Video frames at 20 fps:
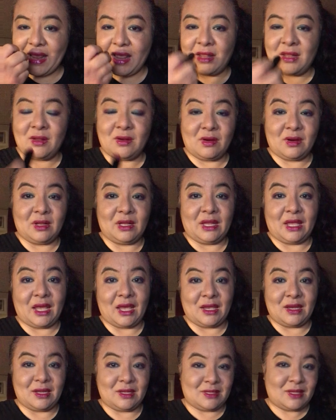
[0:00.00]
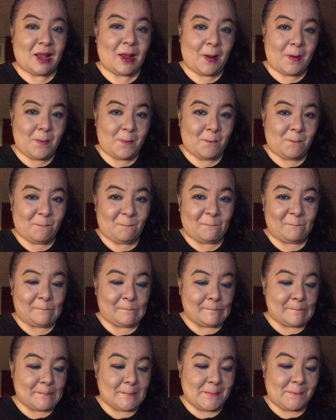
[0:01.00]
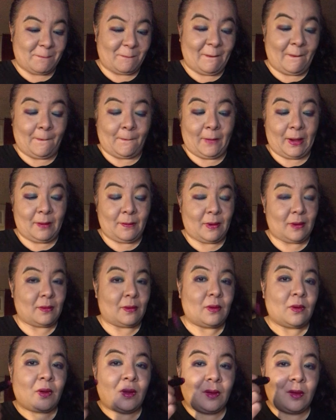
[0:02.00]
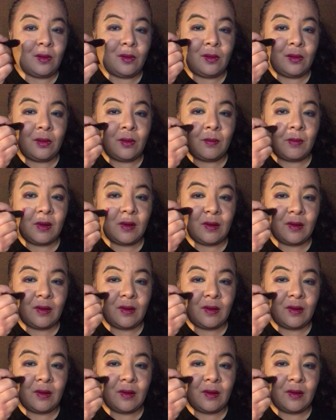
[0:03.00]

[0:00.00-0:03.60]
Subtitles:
in the early '80s. Whoa, wait a minute. Oh, hold on.